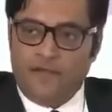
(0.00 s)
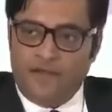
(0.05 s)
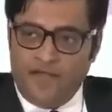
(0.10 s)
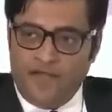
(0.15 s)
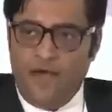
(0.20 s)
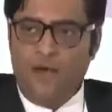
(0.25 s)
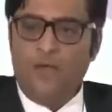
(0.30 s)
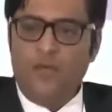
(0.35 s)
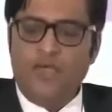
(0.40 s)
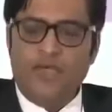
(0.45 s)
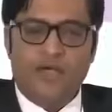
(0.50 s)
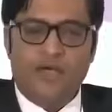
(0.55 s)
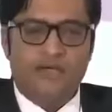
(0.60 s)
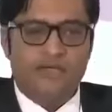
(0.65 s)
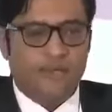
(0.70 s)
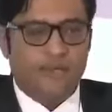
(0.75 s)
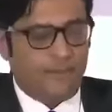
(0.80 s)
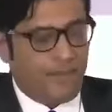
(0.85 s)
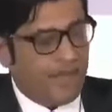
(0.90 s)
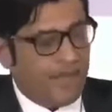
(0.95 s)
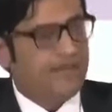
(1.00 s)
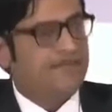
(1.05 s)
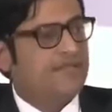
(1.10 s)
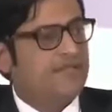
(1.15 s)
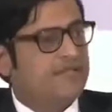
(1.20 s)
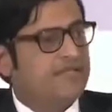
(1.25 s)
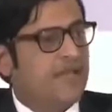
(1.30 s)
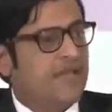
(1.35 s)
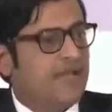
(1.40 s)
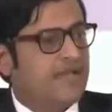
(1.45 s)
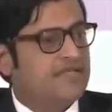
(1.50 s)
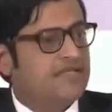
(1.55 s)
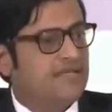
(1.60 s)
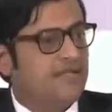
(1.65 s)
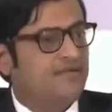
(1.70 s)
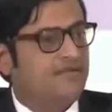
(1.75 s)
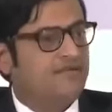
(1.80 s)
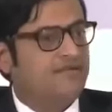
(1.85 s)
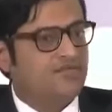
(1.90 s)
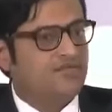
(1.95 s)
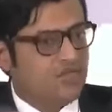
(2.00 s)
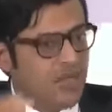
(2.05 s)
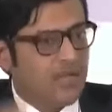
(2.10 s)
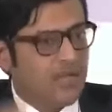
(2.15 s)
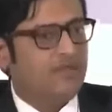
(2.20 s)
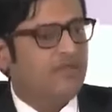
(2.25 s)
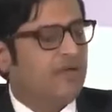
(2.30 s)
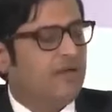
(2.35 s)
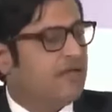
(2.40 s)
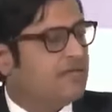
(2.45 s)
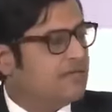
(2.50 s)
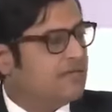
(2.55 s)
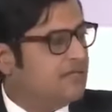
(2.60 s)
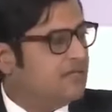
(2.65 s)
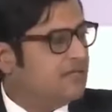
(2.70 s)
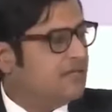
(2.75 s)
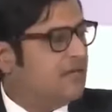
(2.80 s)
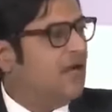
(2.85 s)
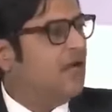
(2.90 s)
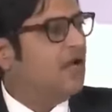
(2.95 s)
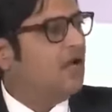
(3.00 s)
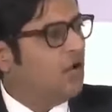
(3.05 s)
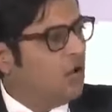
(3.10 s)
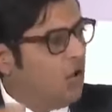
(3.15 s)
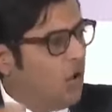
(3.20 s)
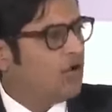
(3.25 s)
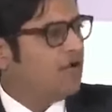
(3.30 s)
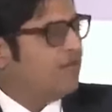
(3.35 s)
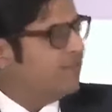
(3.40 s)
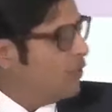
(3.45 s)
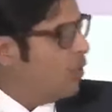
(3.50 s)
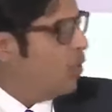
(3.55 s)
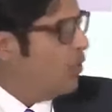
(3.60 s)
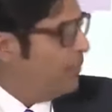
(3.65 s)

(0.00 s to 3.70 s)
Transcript: Here we are, the Paris attacks have generated a lot of